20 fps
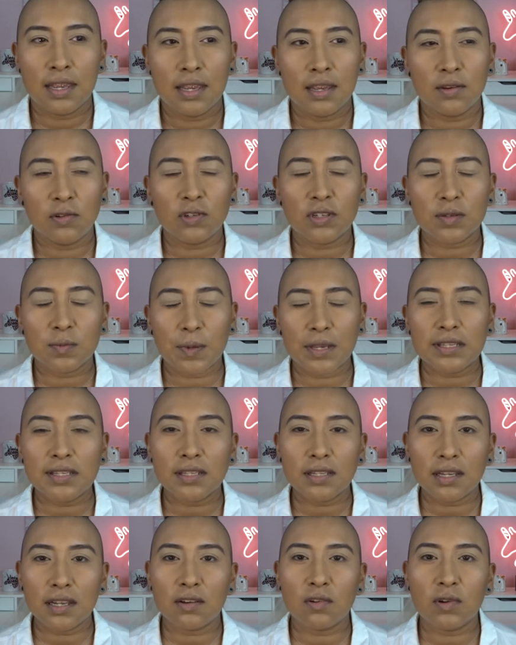which is
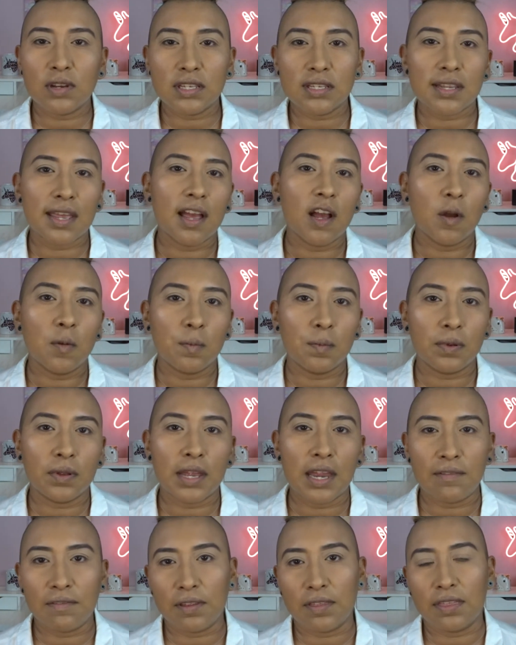basically going to help
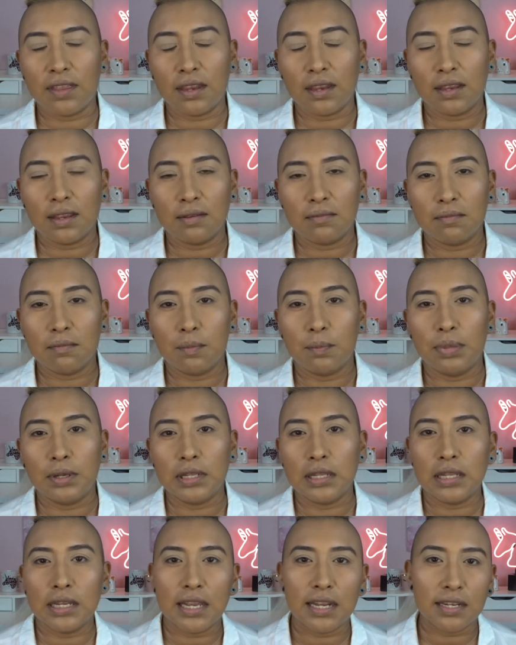everything
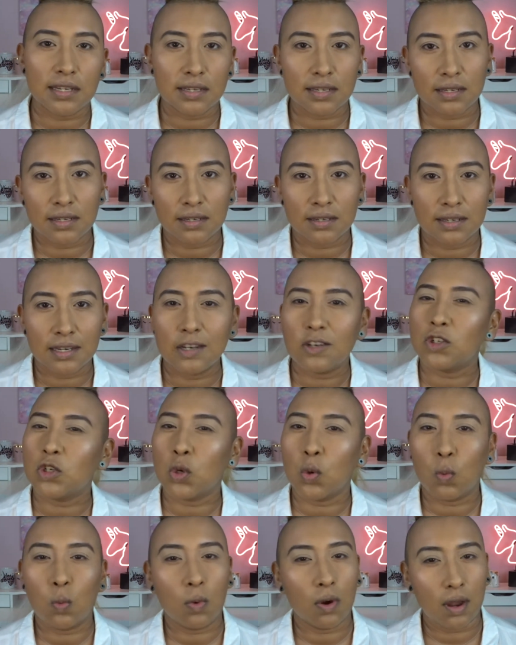blend into
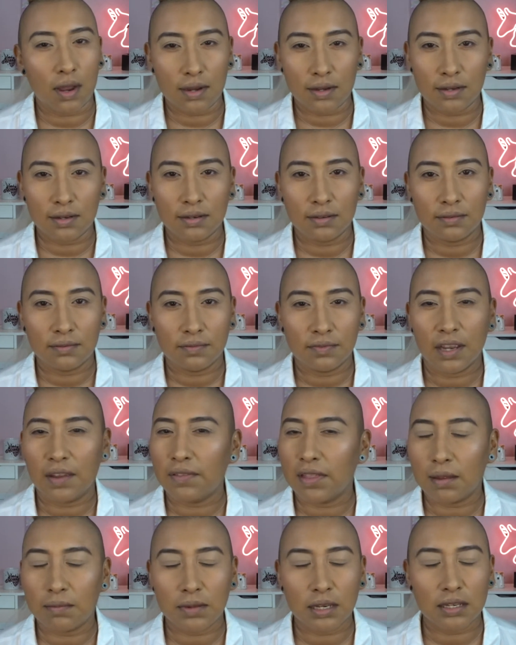one, if
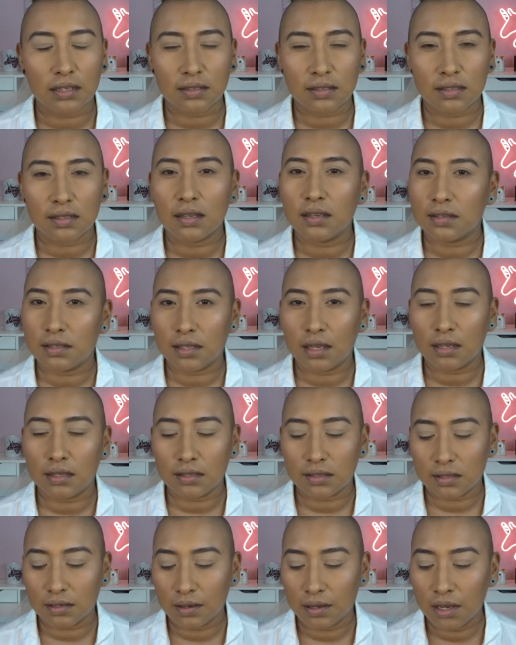that makes
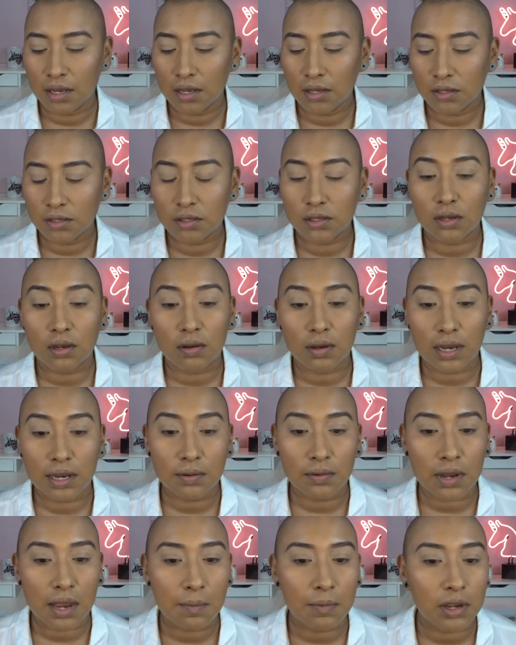sense. So, and
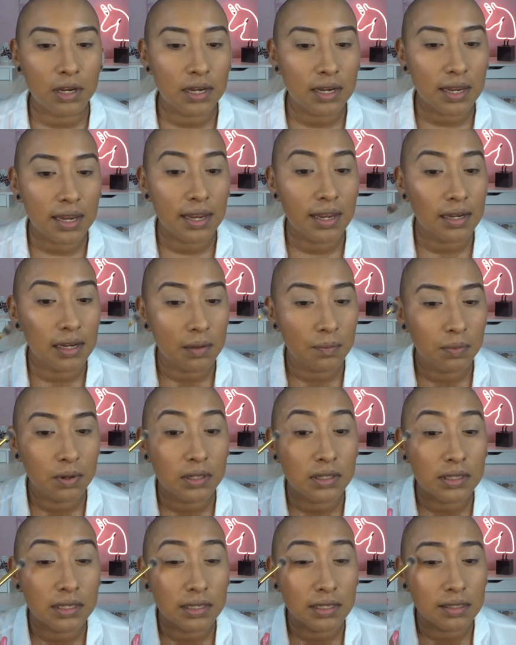I'm gonna go ahead and
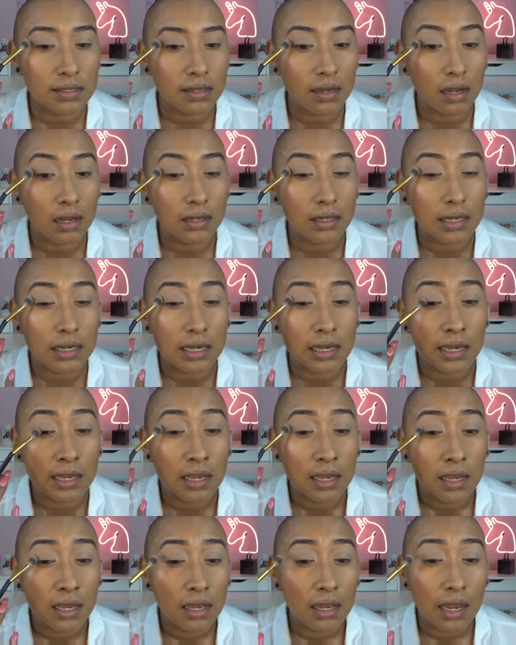put this on the
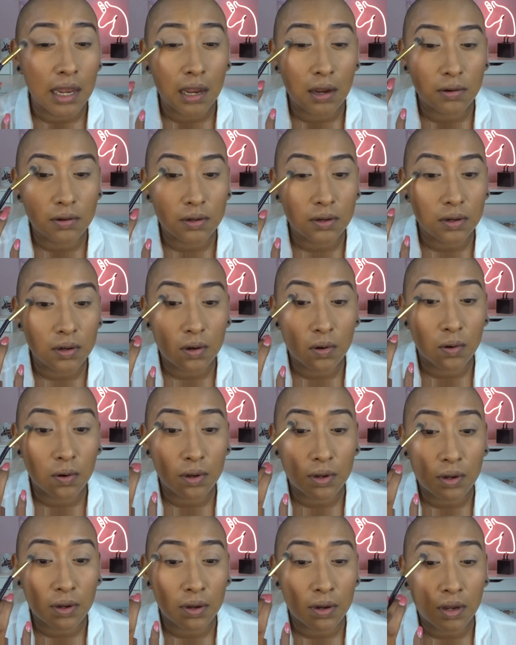outer
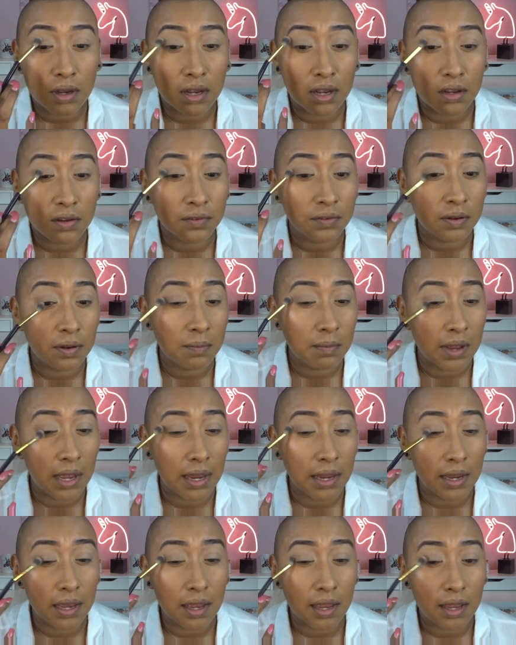corner of
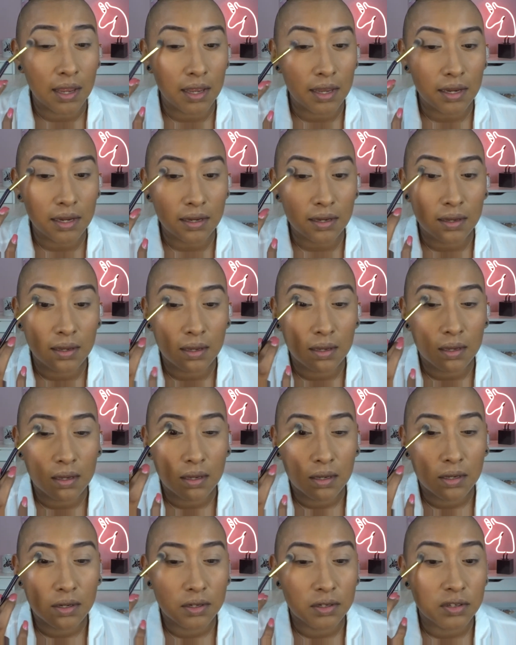my eye,
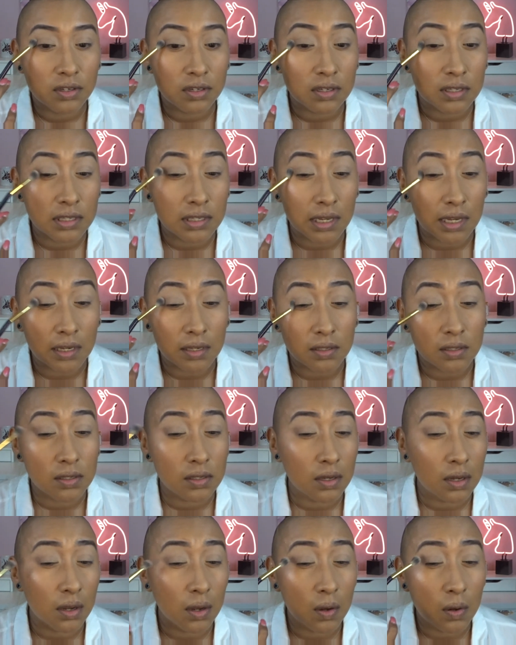just like
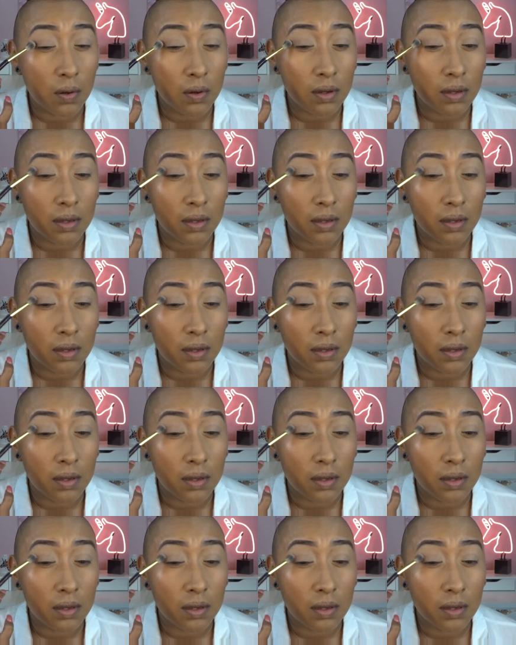so.